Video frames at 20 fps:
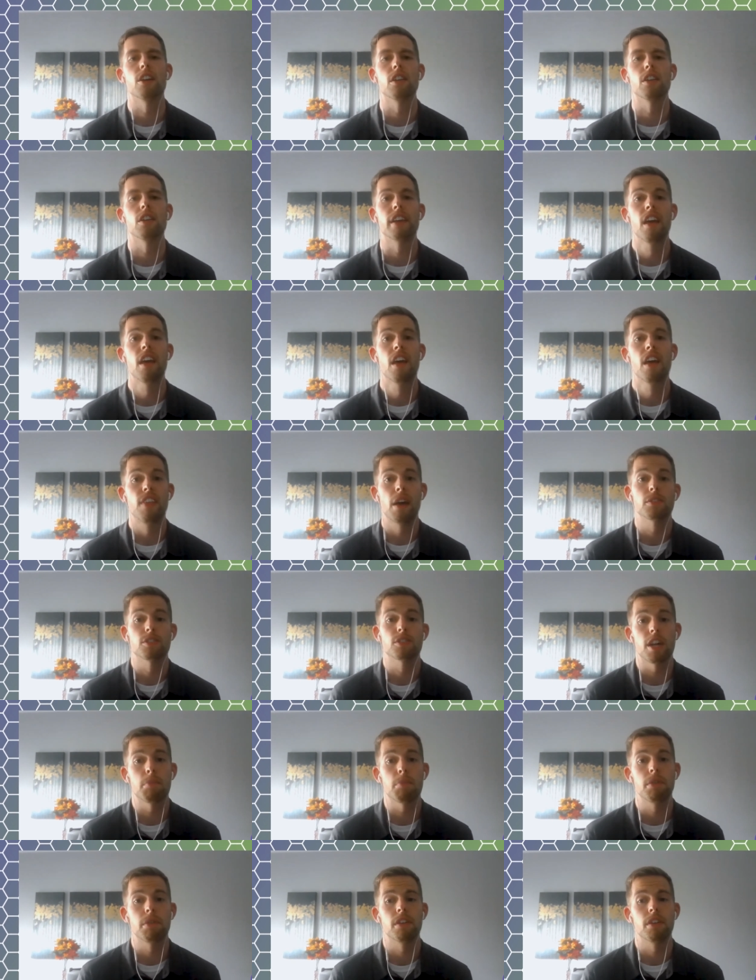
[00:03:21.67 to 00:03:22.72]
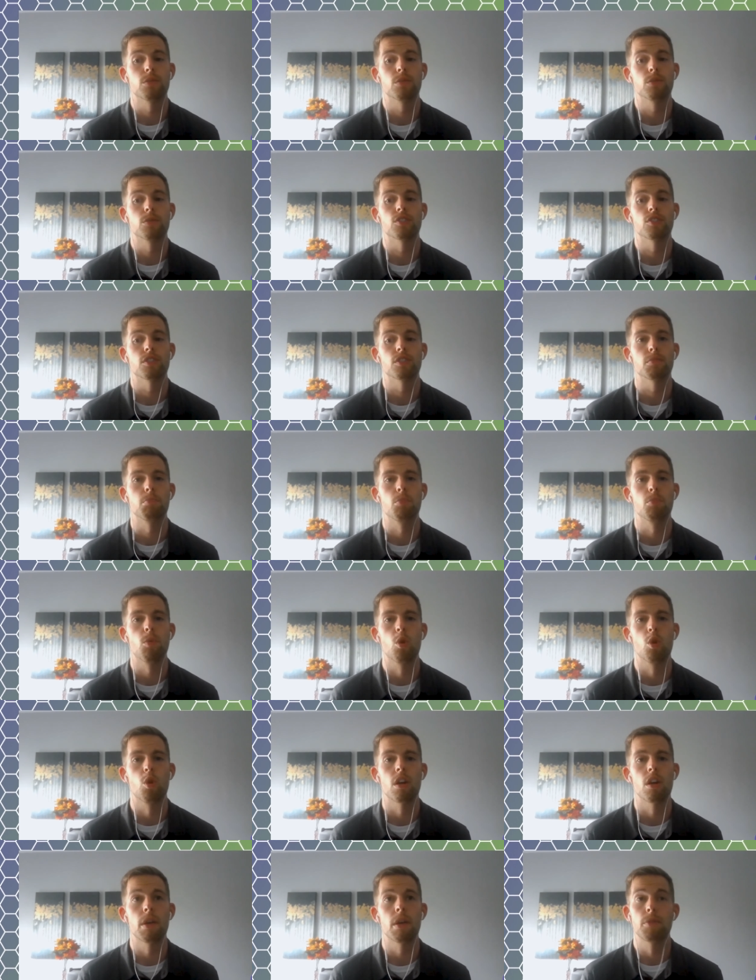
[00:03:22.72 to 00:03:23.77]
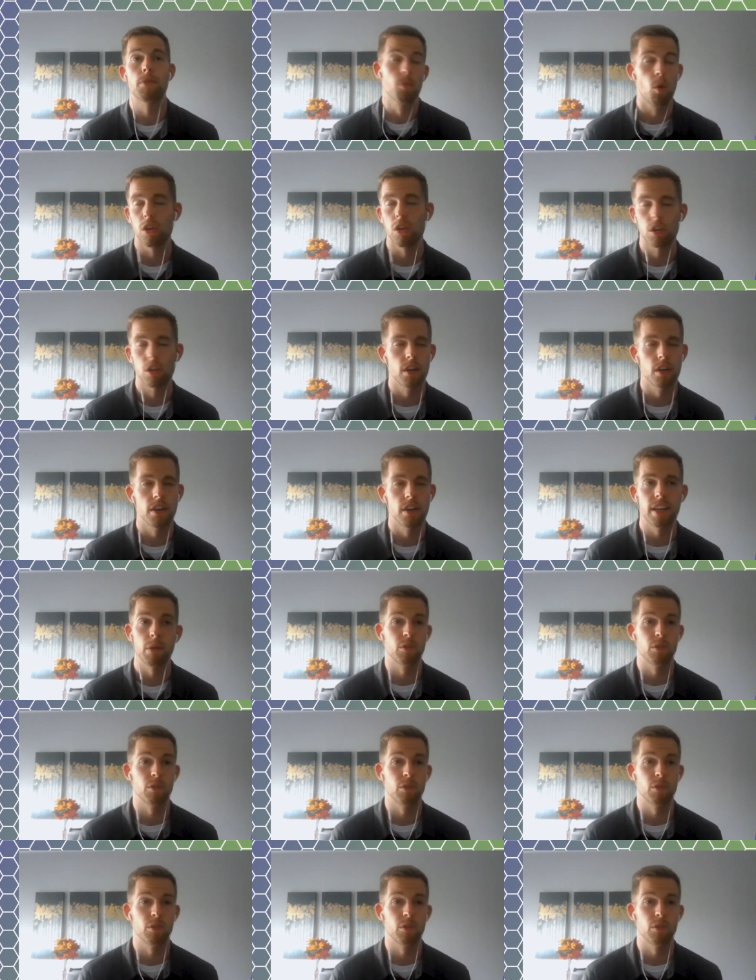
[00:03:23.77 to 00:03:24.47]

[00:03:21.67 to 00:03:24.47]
Like that was great, because it was just more, it was more learning.